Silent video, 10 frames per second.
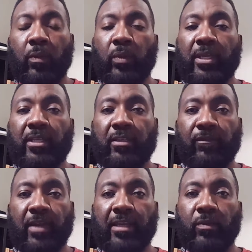We need to
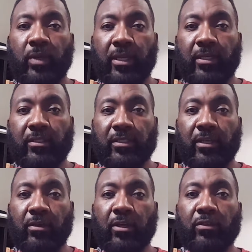find a way to
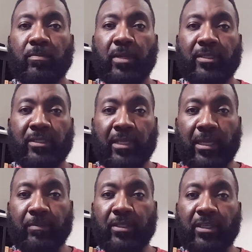tell Coach
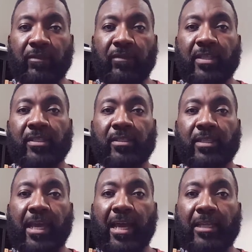Muschamp to convince his
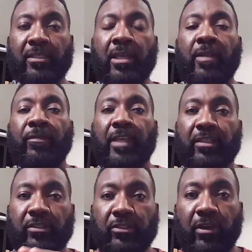guys
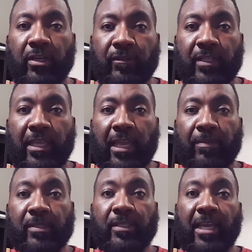that the start of the
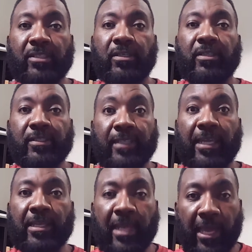game is actually the
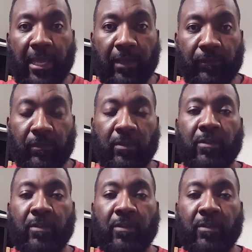second half.